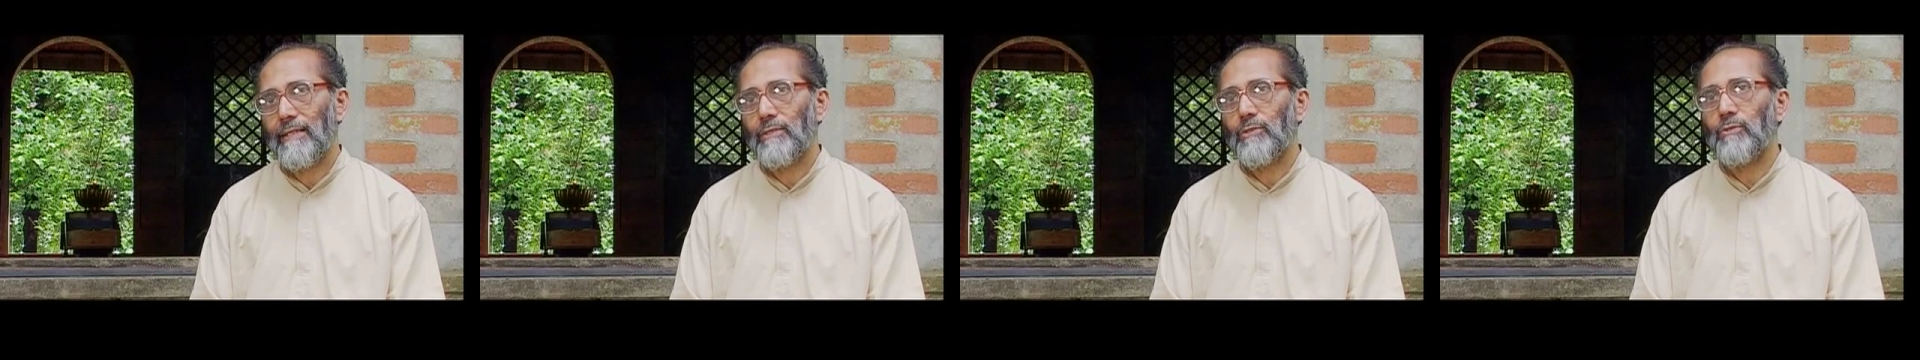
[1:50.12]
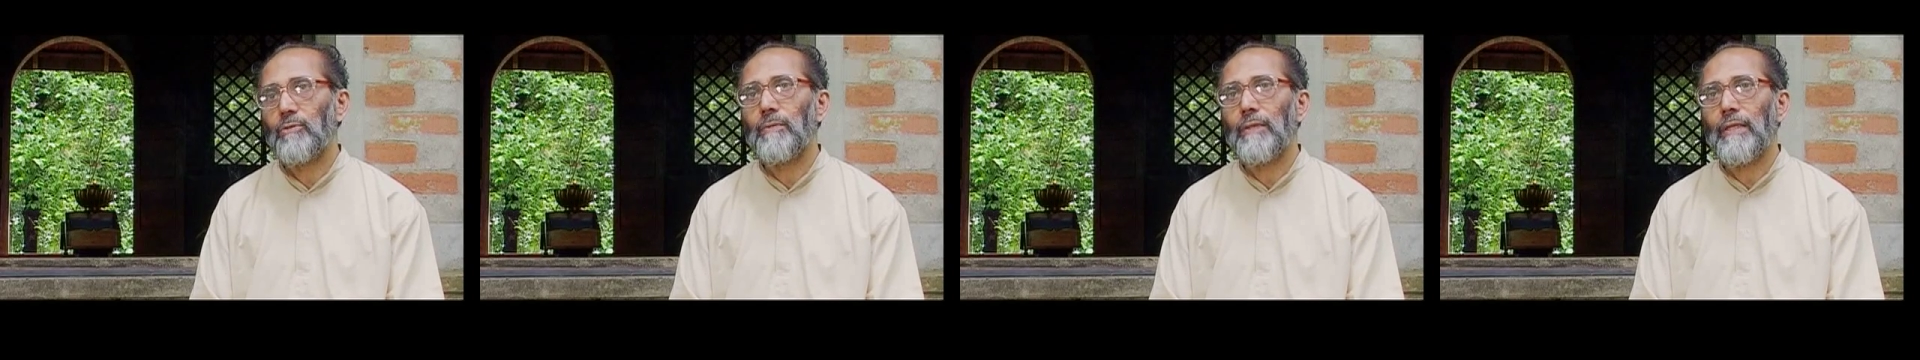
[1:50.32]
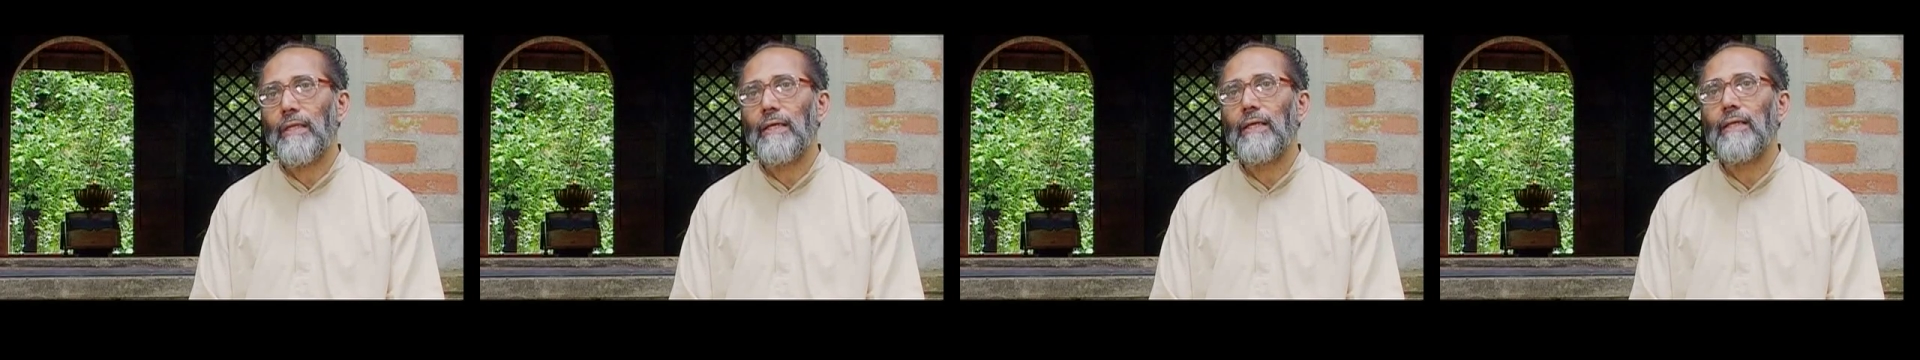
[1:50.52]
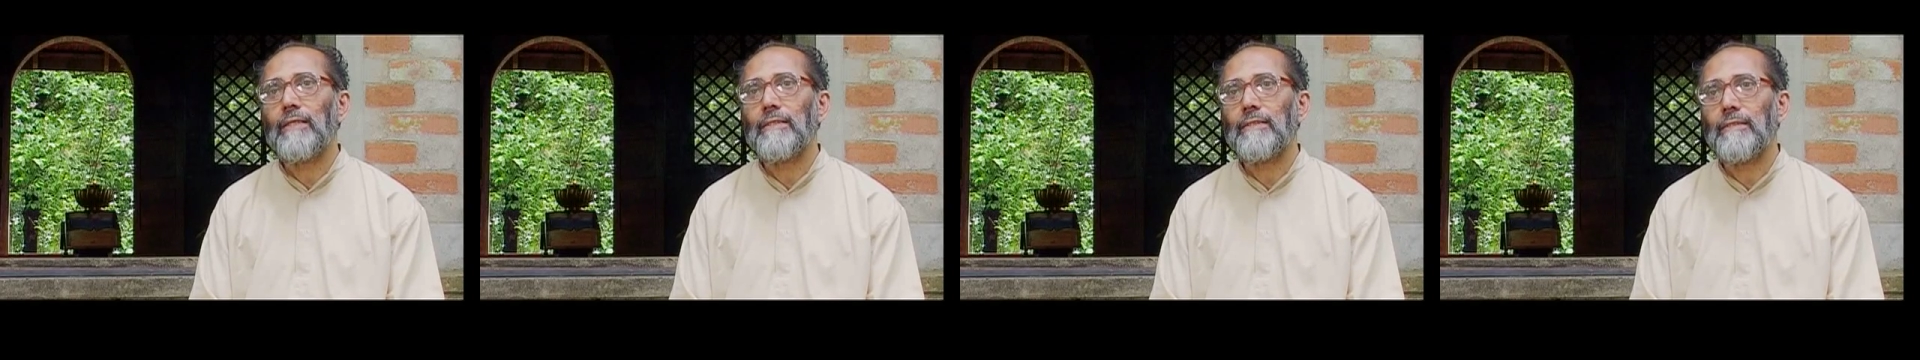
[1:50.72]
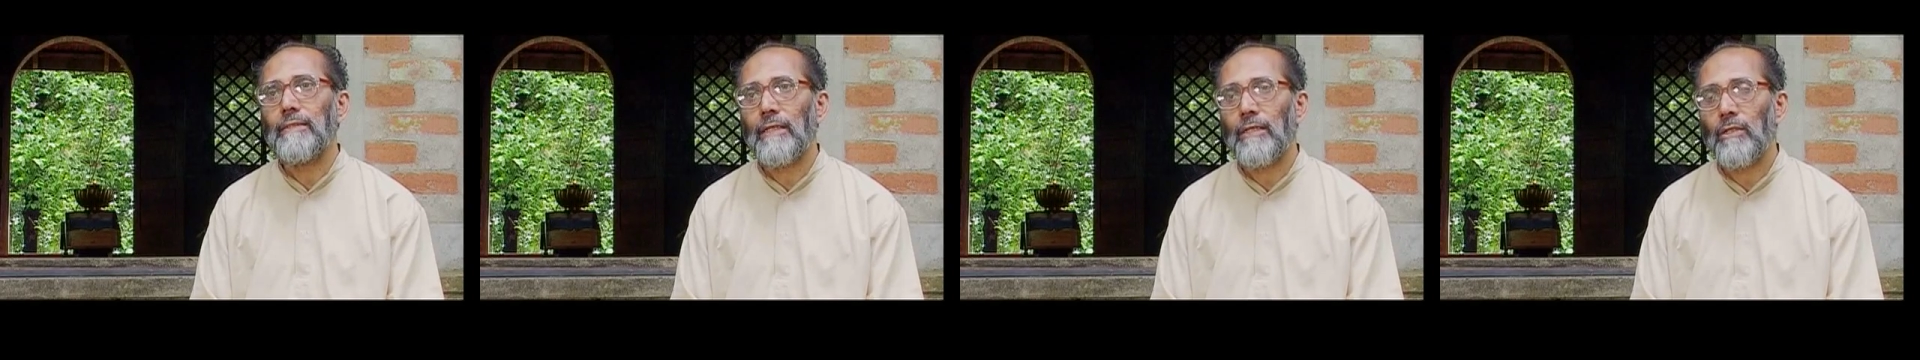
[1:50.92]
to be a
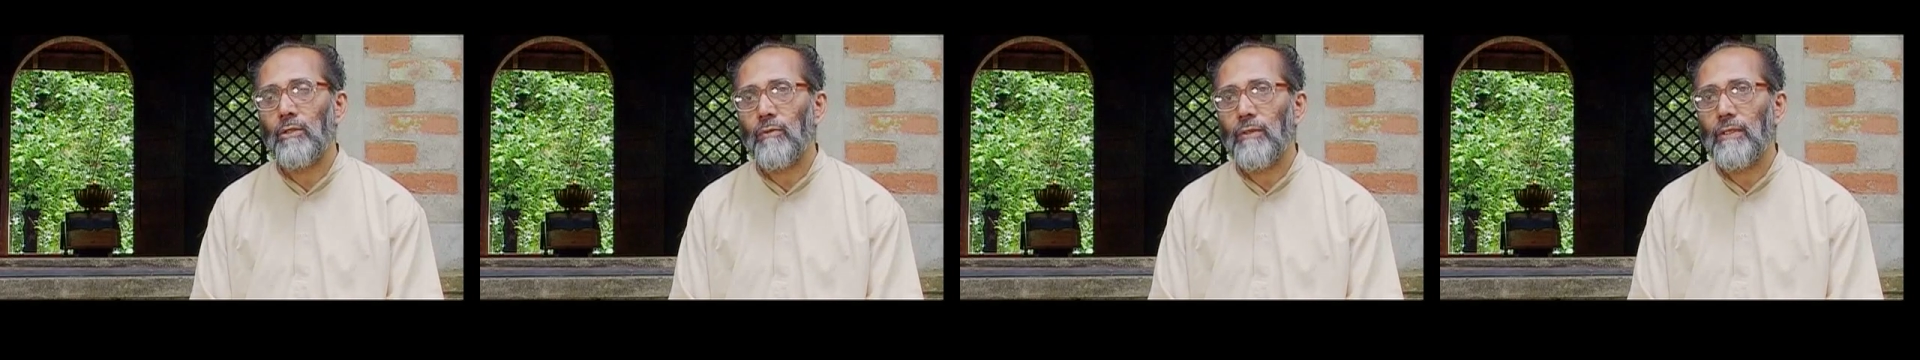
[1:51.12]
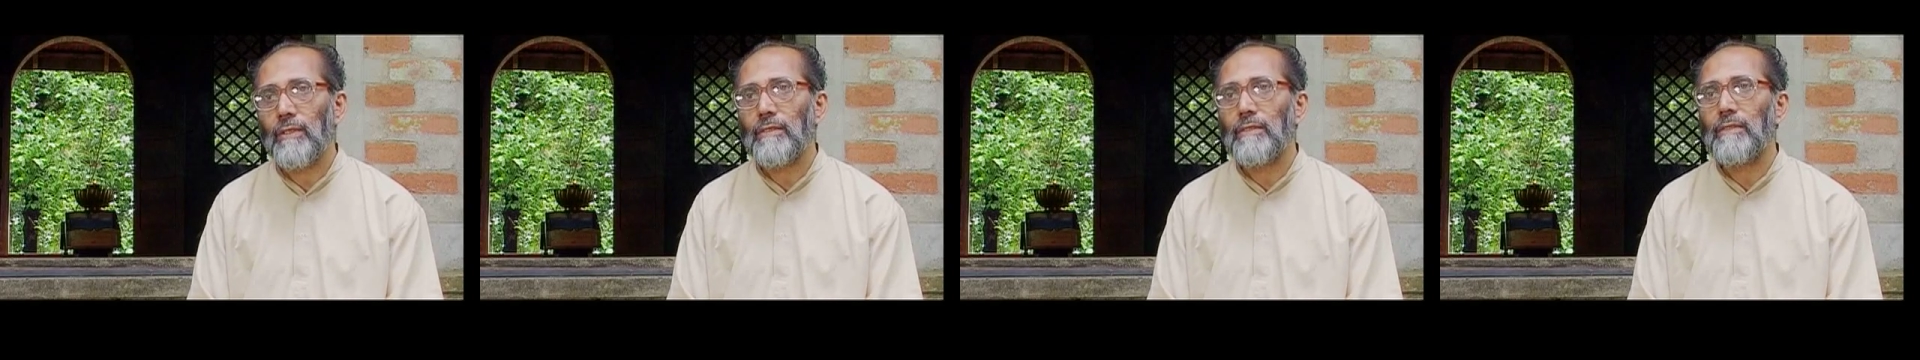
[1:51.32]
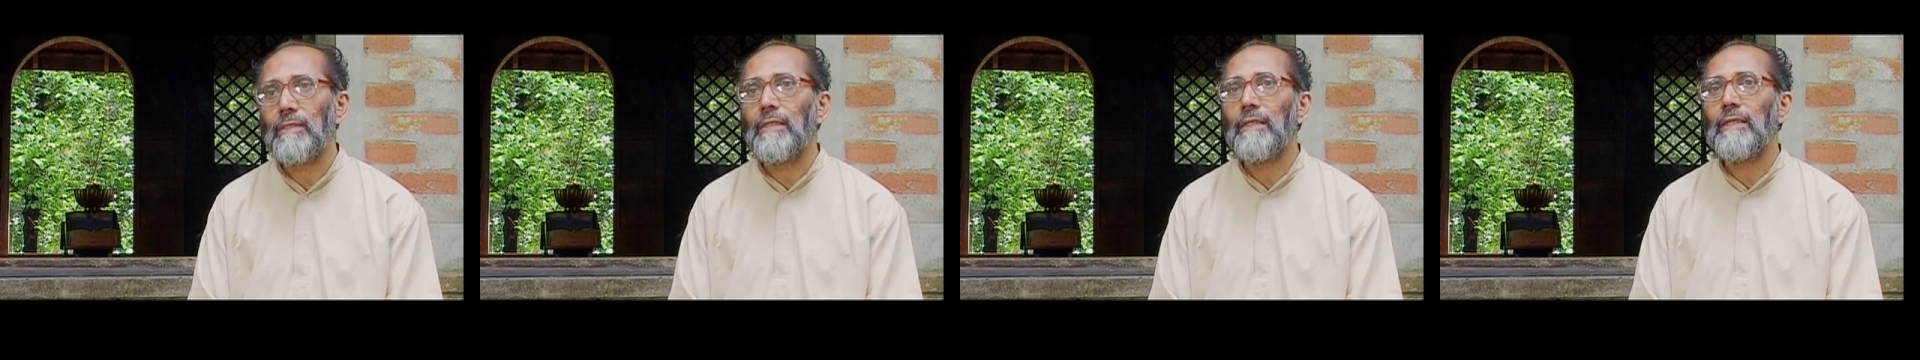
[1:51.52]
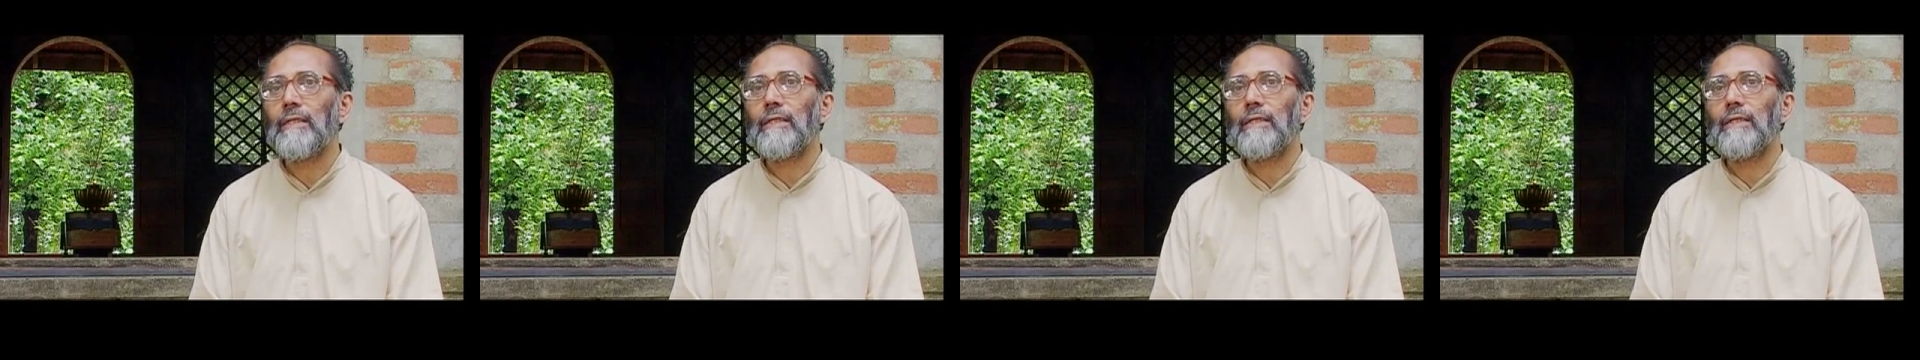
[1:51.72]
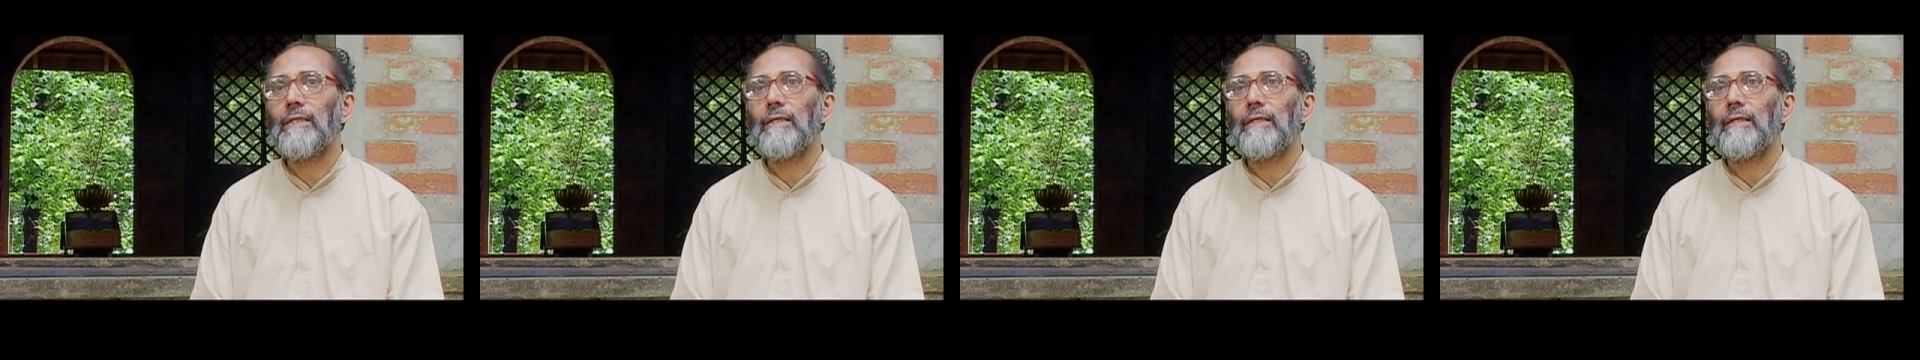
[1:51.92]
genuine
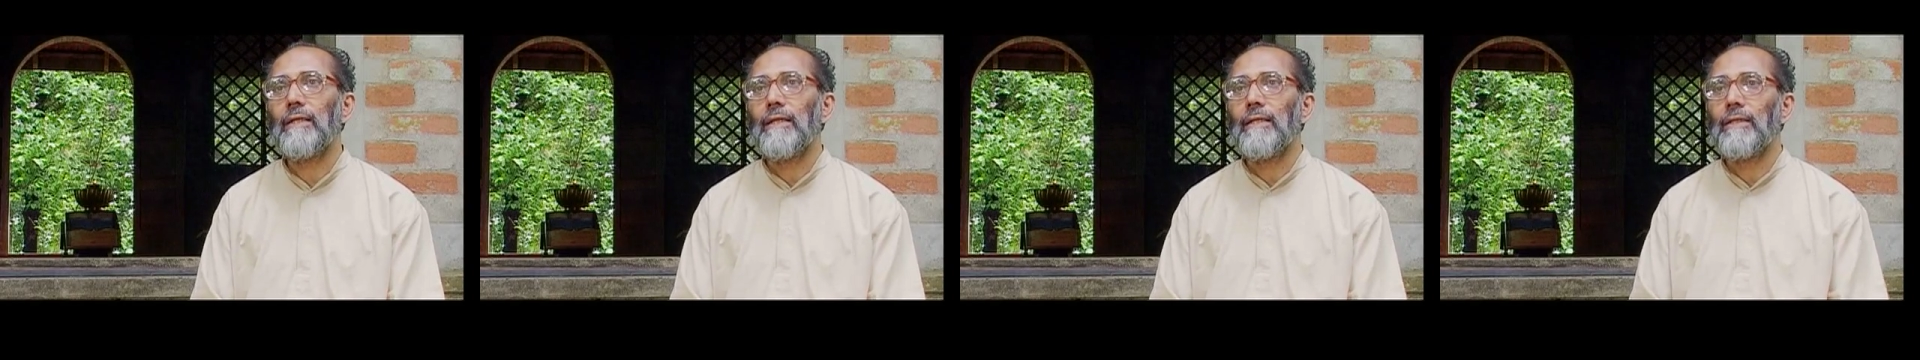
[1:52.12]
seeker.